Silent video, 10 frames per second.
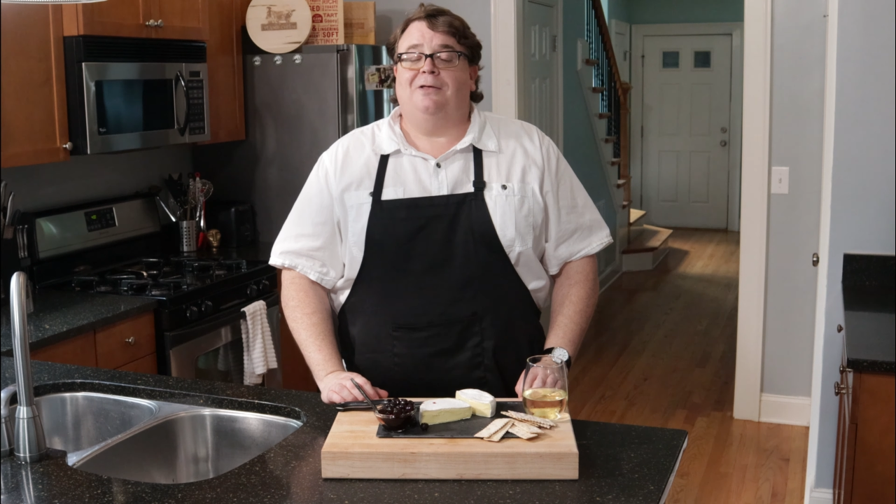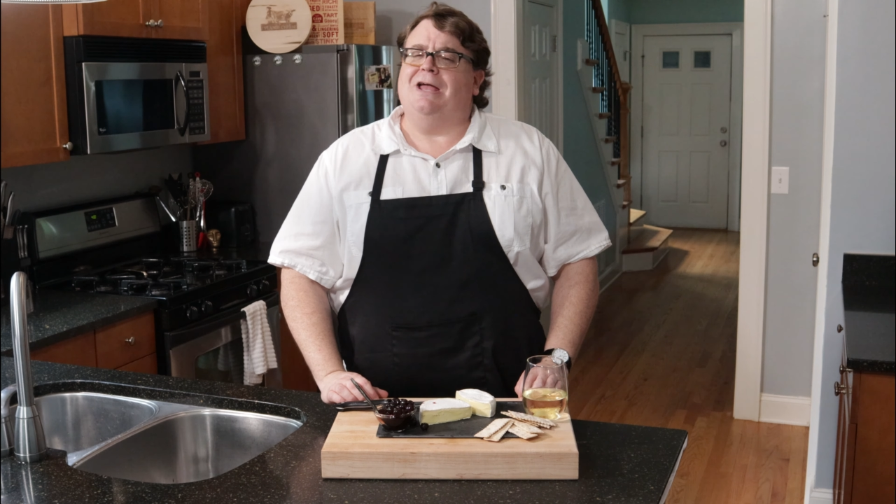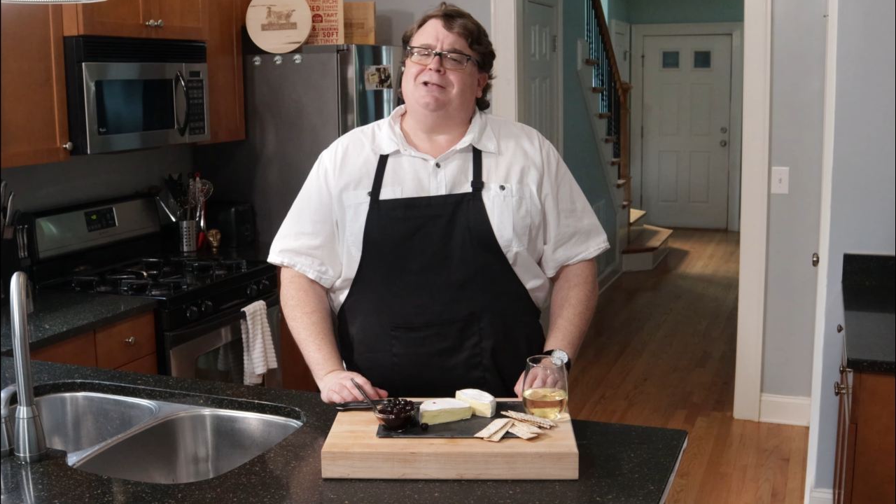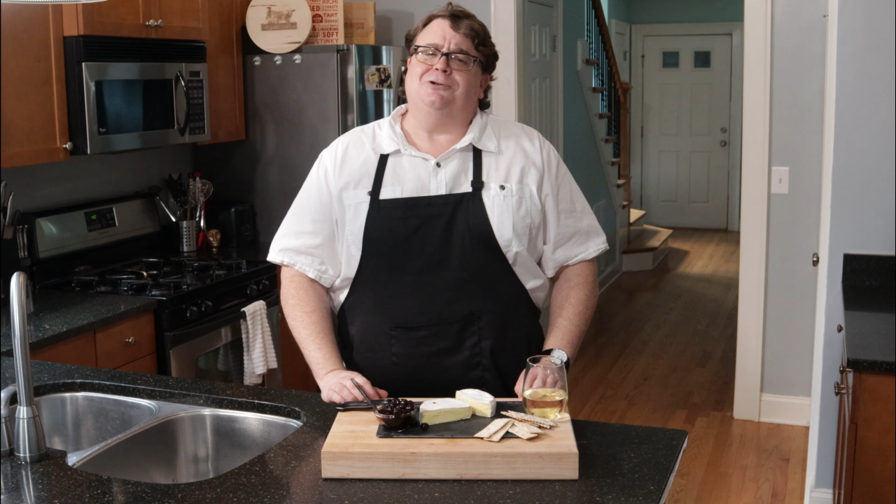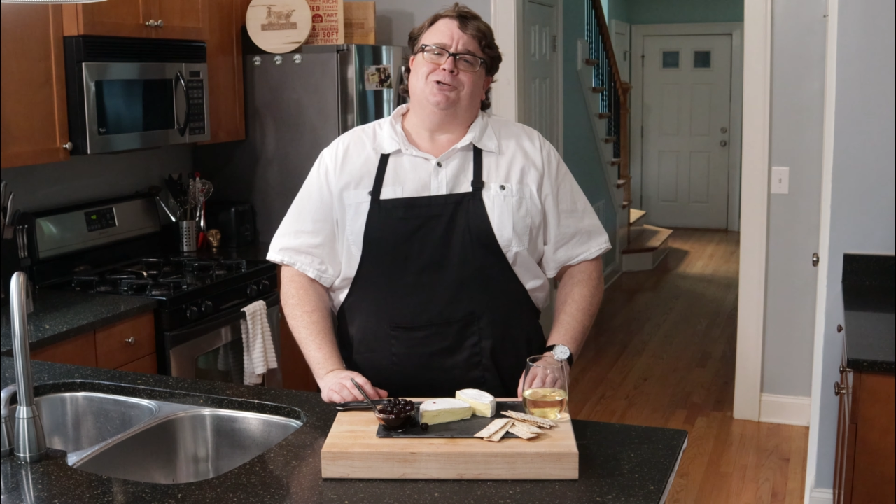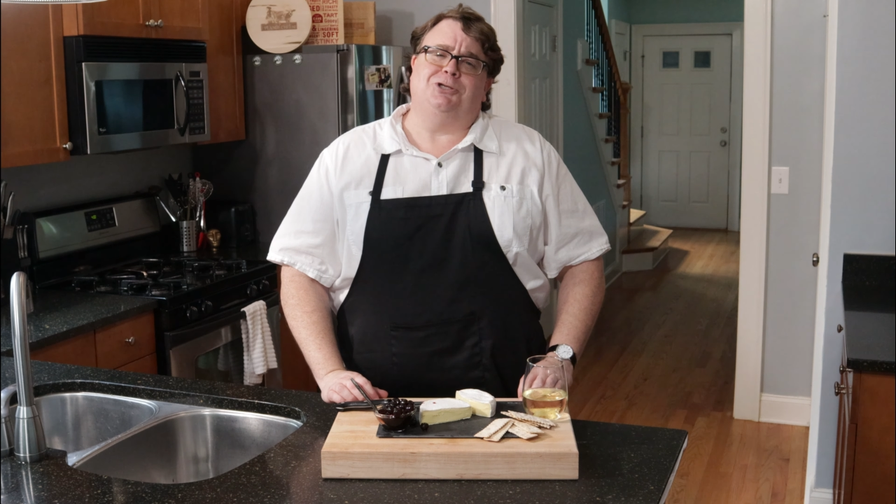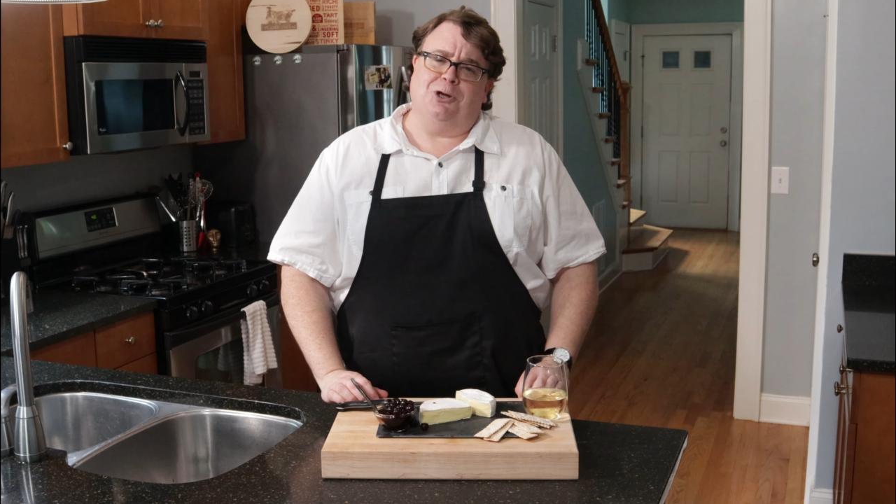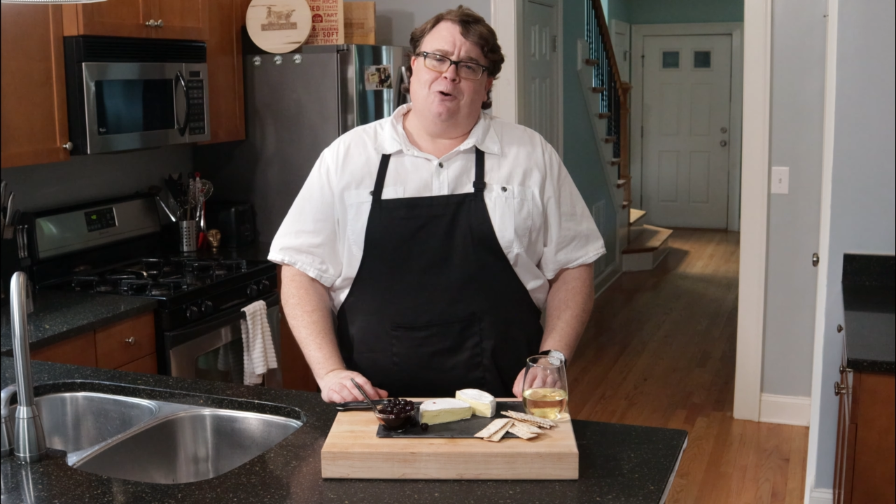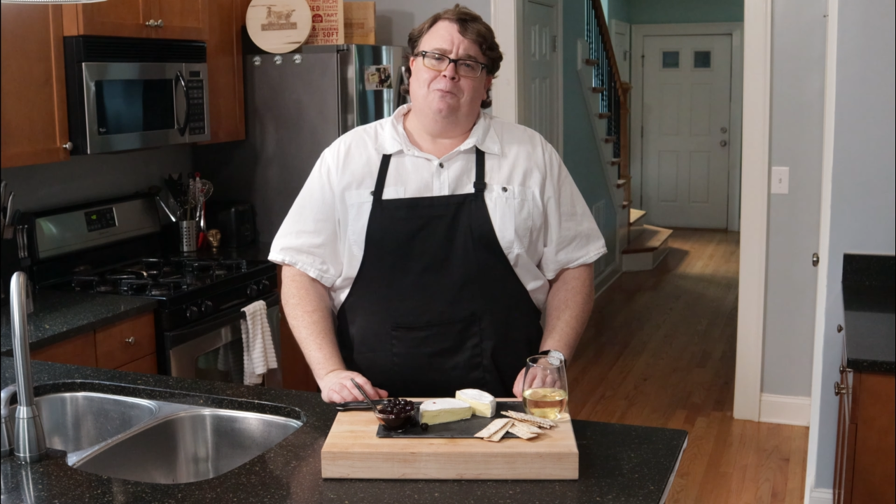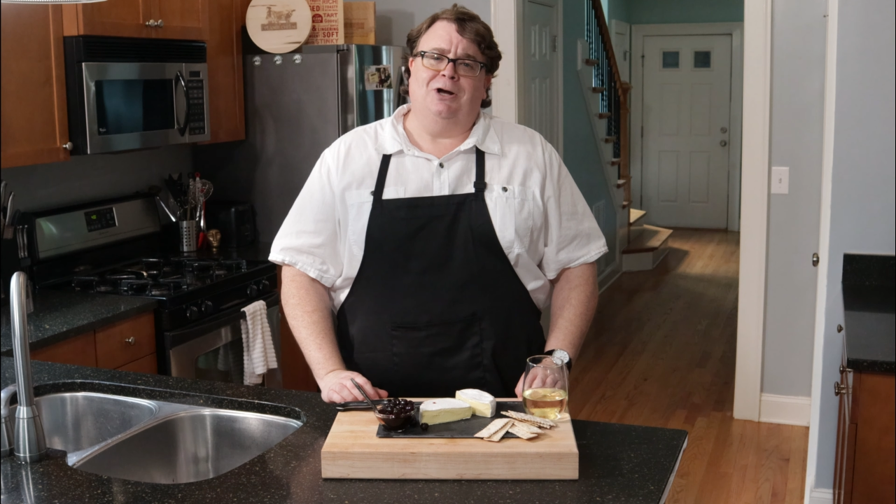Thank you
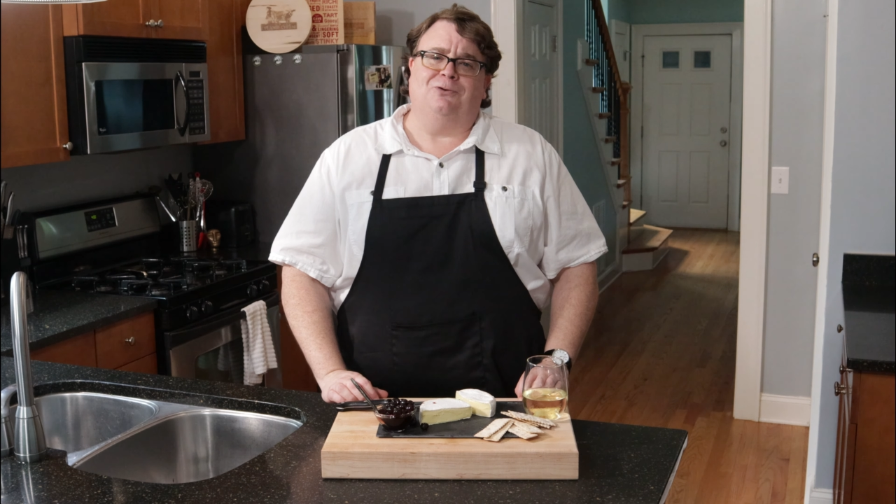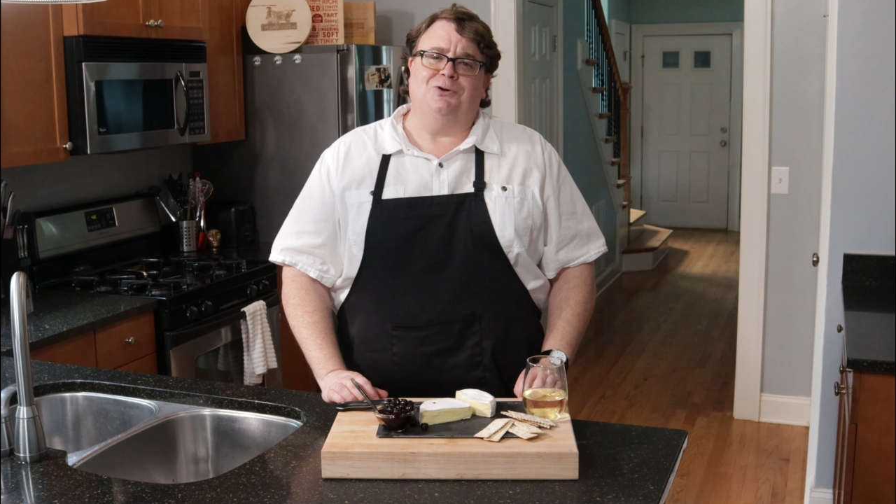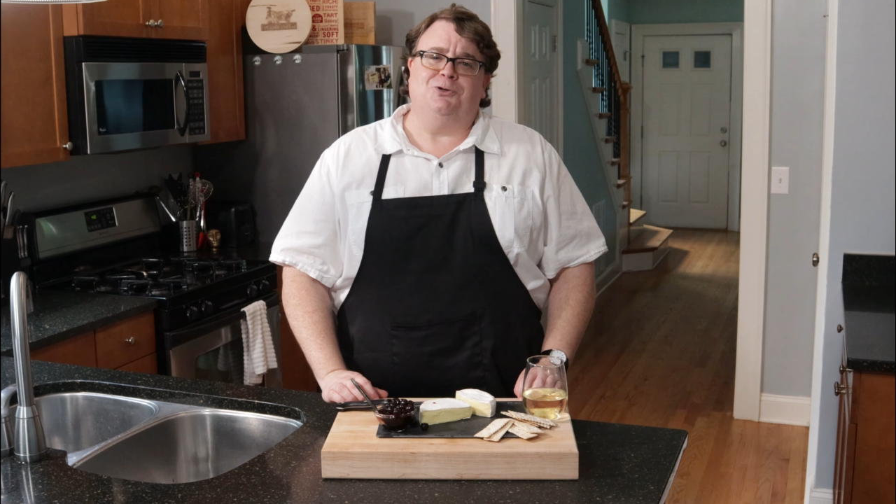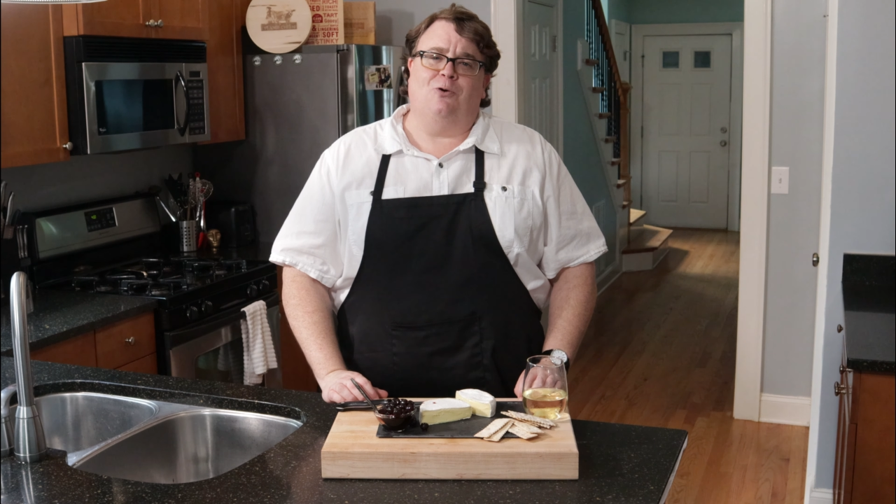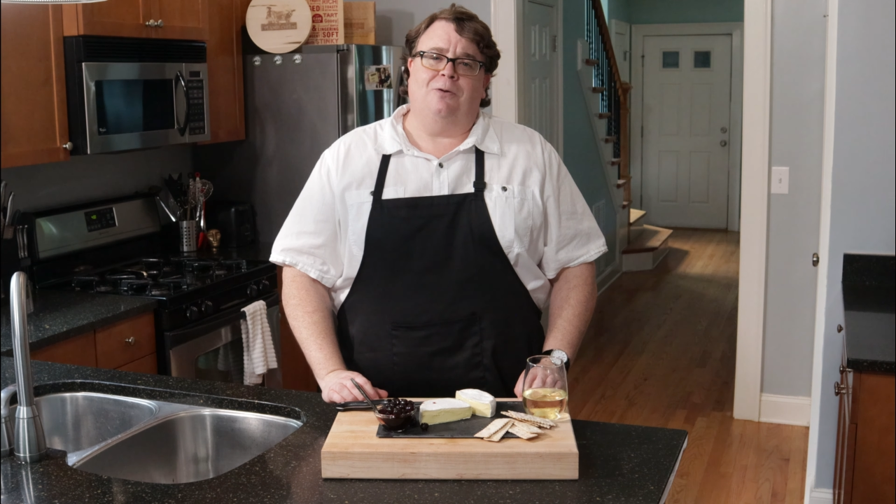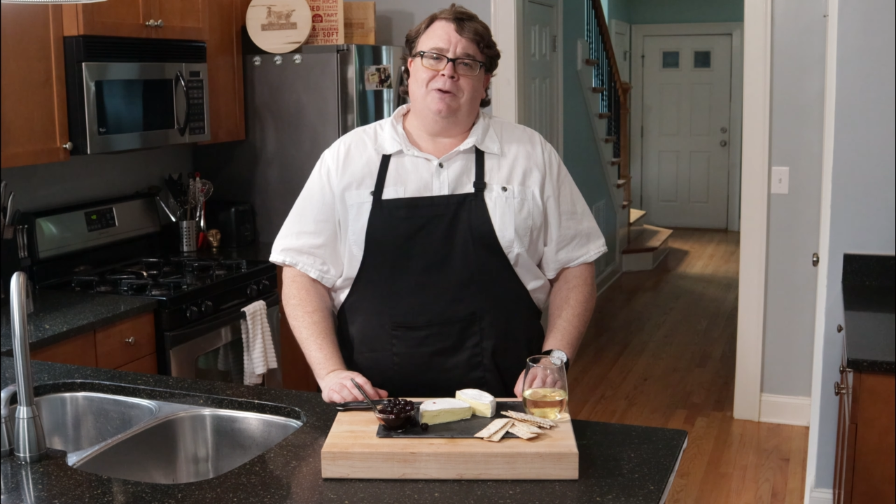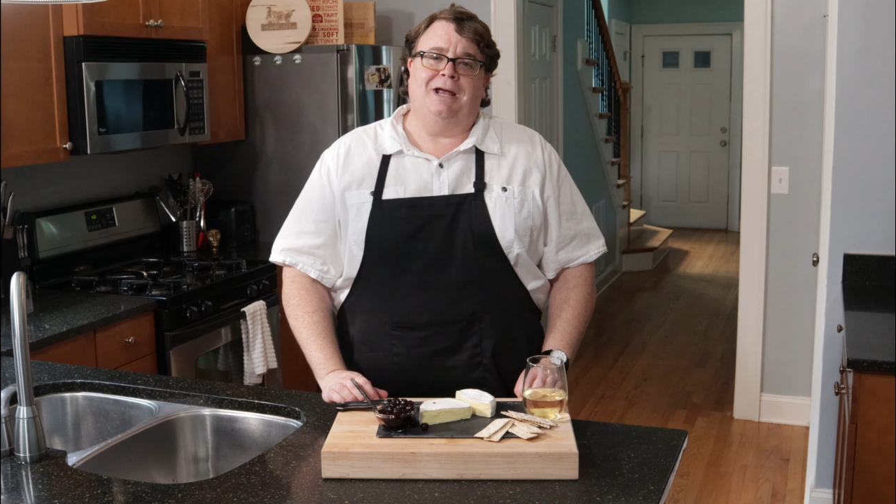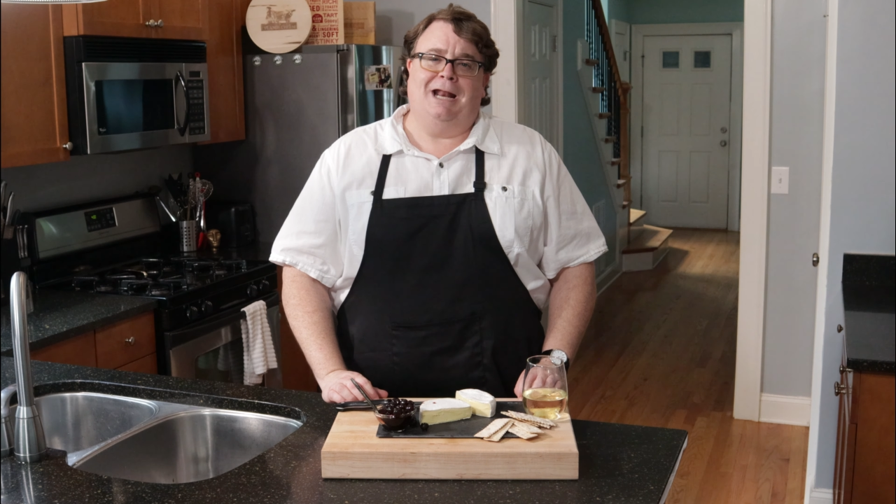so much for joining me,